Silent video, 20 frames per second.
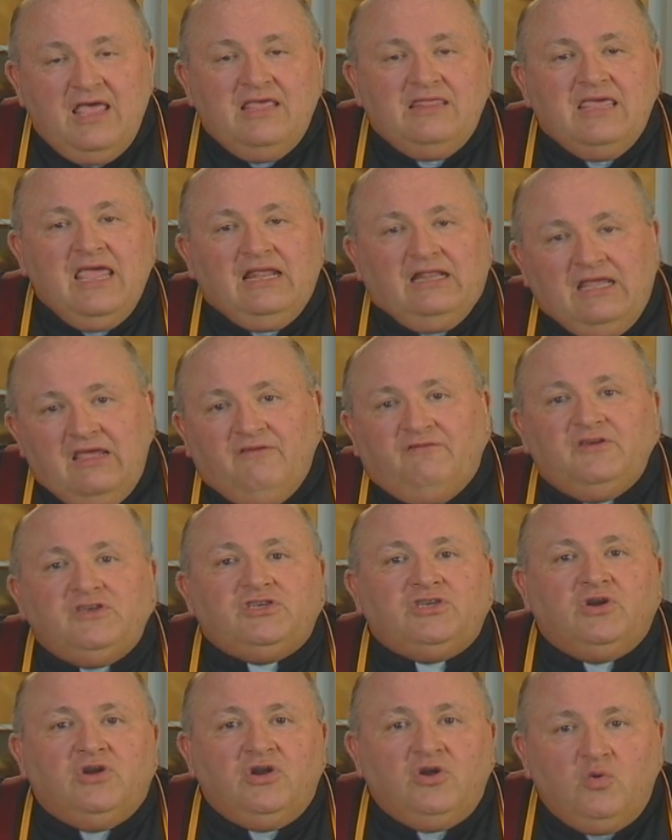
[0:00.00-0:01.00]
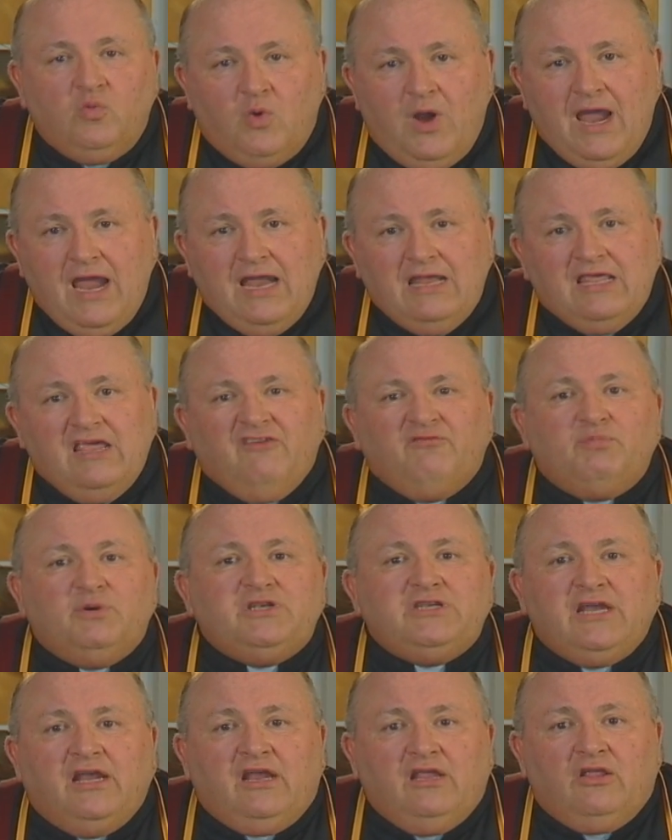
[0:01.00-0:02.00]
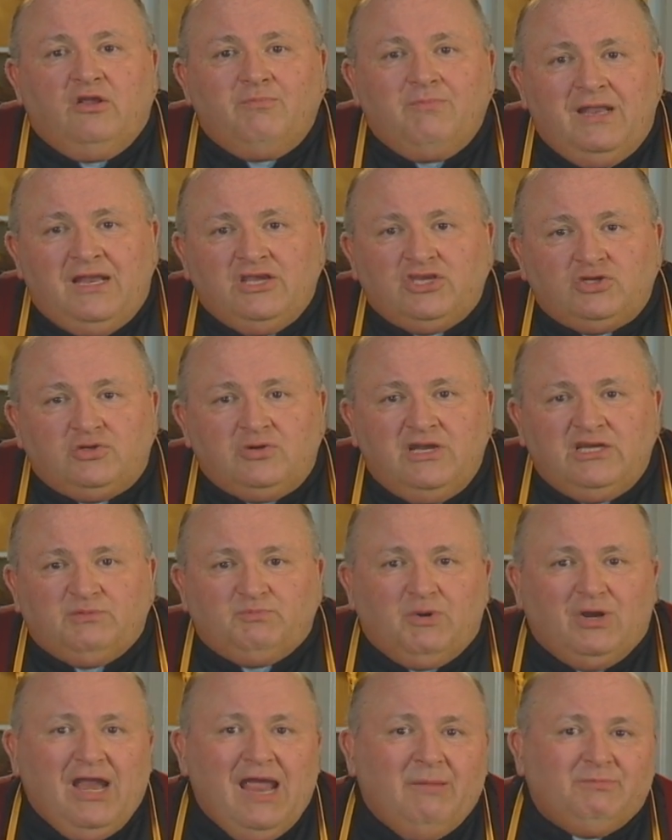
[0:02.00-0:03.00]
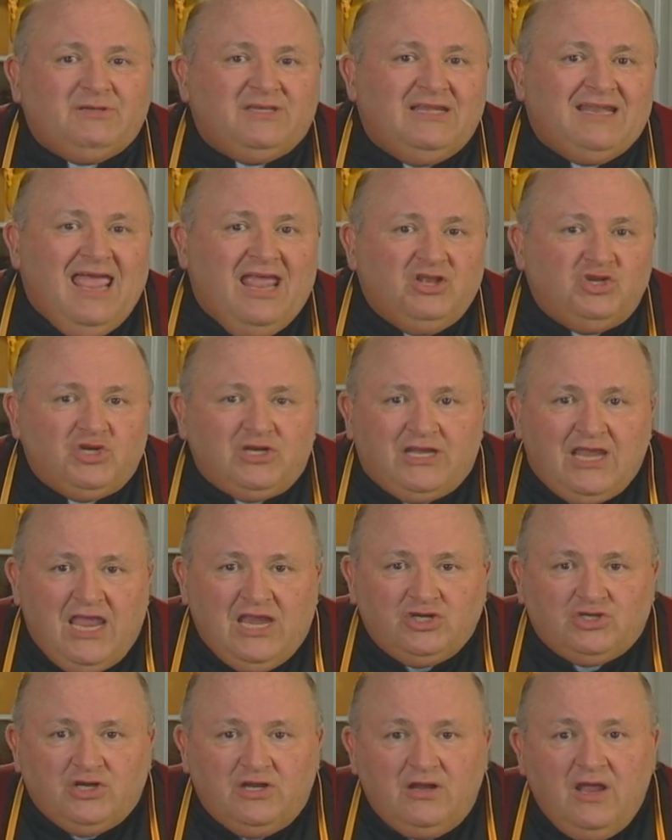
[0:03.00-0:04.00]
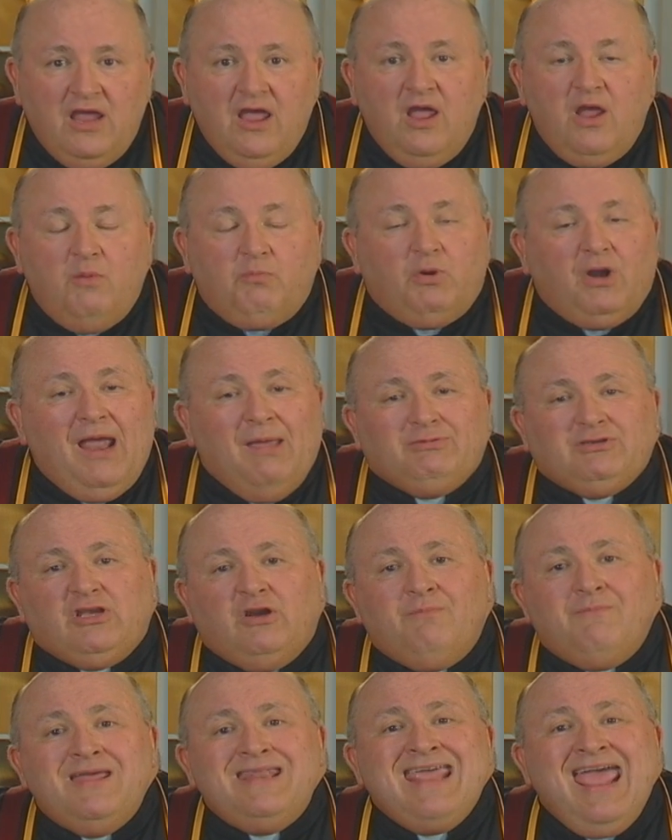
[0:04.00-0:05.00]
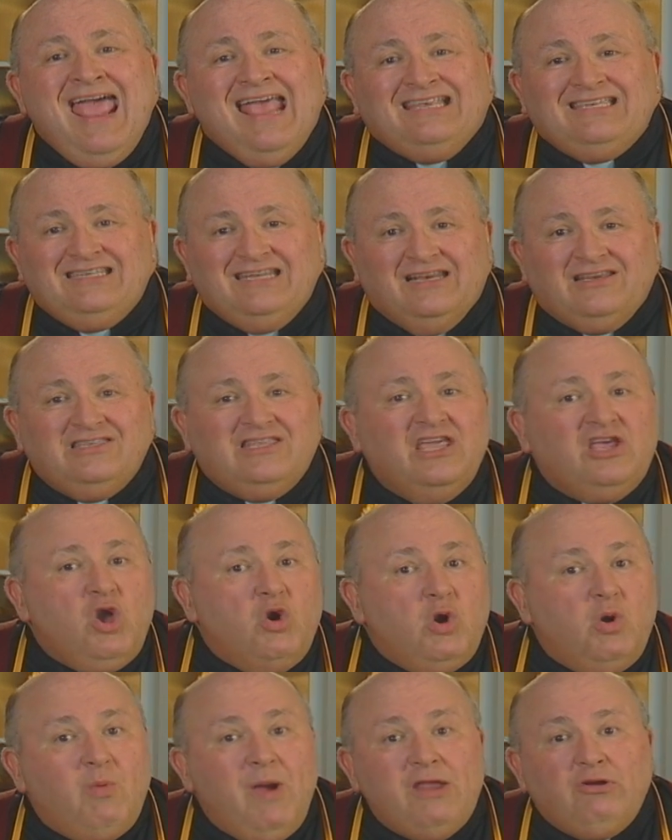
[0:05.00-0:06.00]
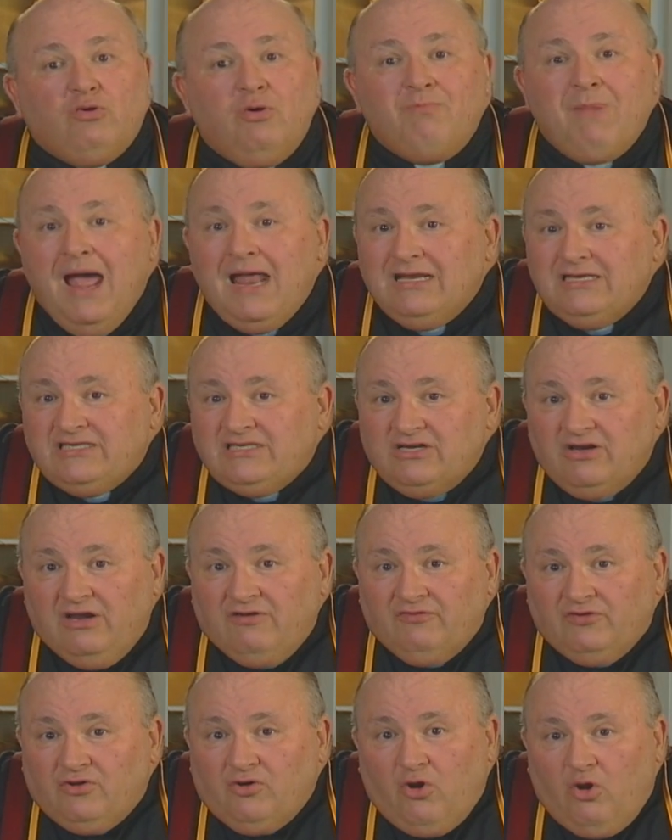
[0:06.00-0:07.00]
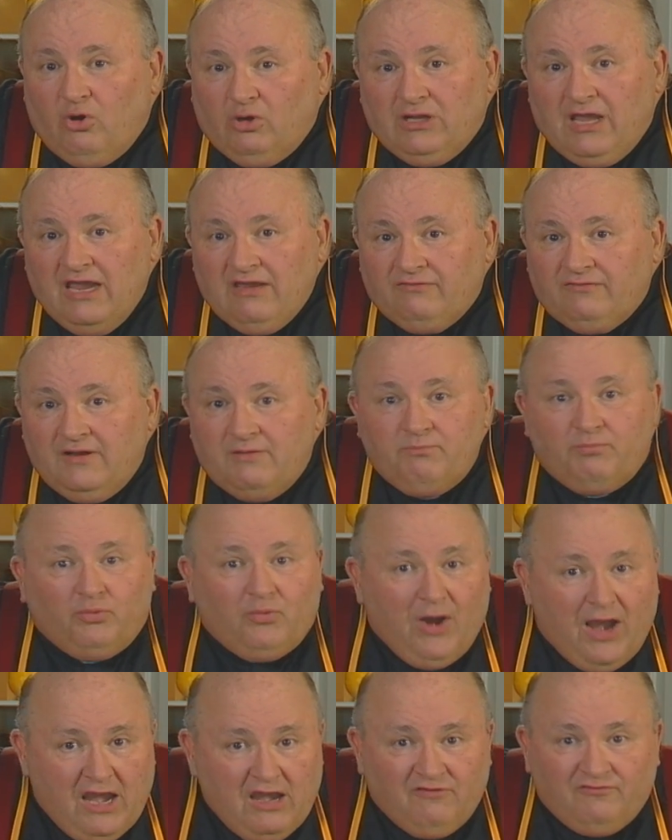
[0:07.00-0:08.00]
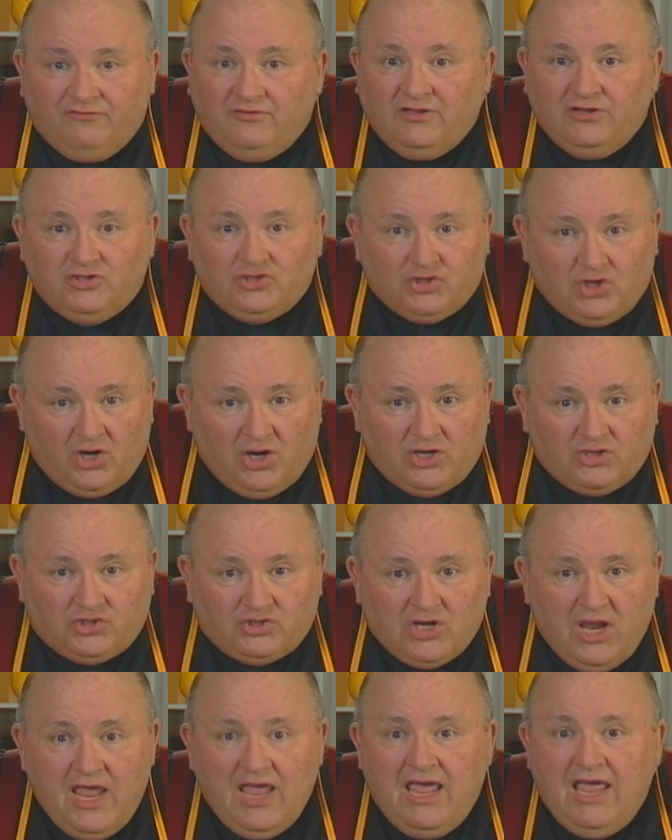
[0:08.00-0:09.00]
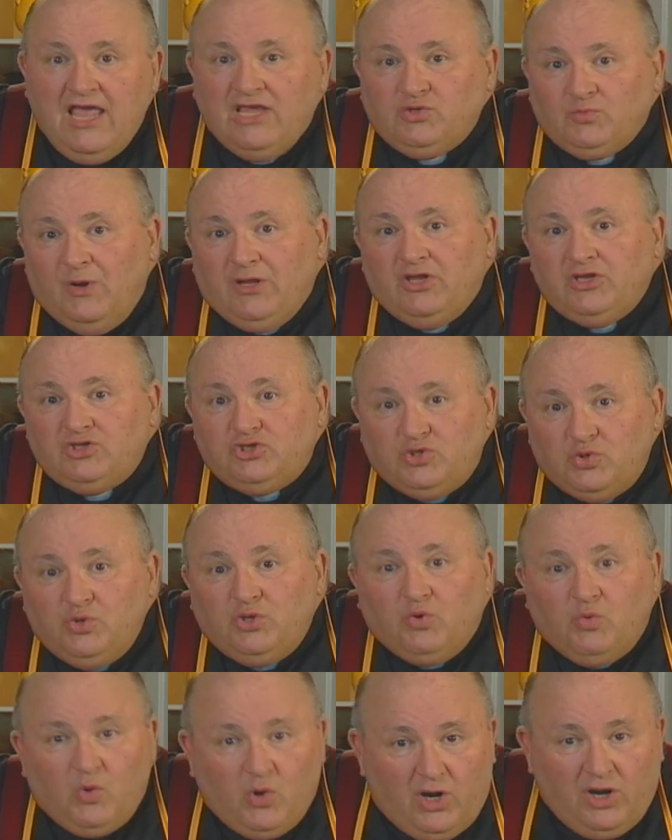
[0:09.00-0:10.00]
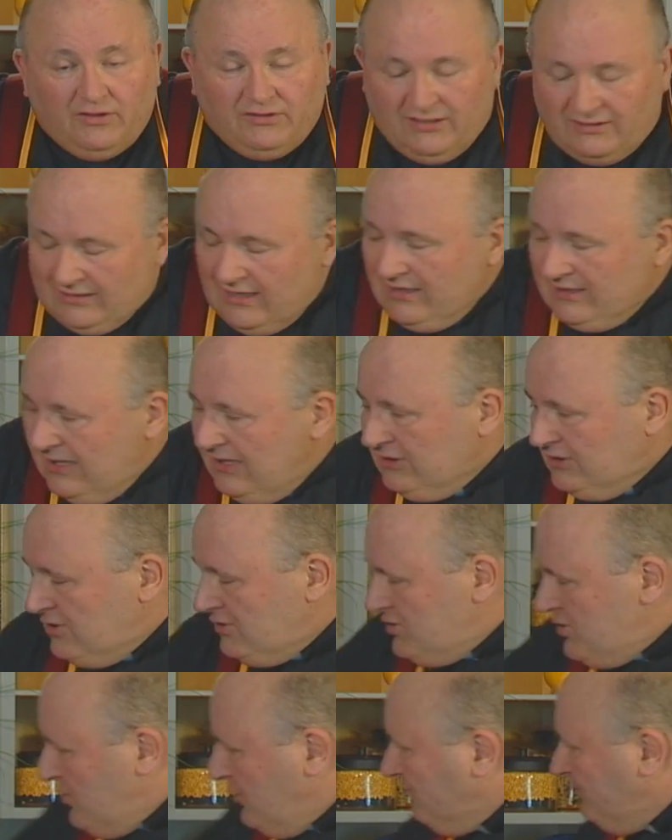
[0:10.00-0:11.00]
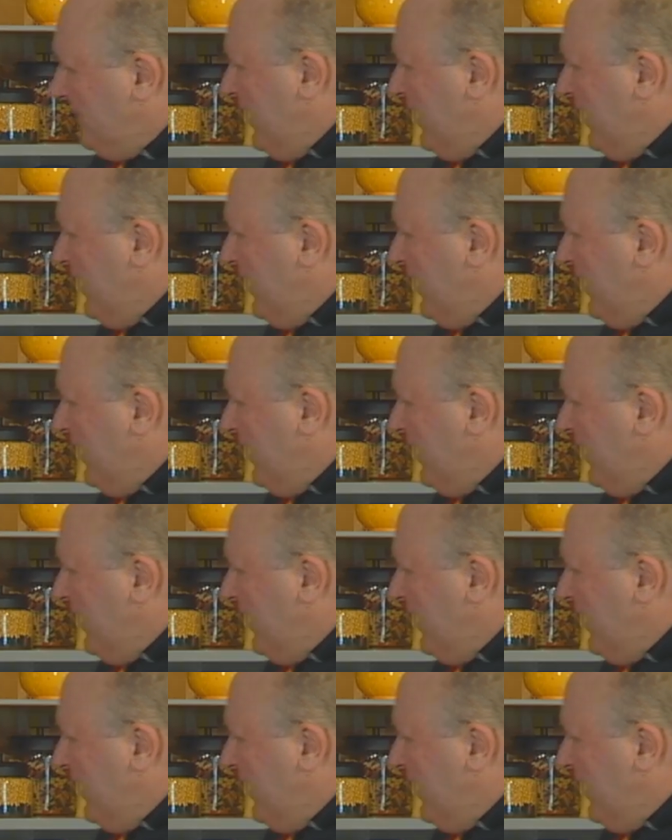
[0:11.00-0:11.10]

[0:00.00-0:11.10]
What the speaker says: They live a certain way, they have particular ministries, perhaps in education, perhaps they're monastics. They go away to a monastery for their whole life and pray for the church, as well as do the work that they need to do.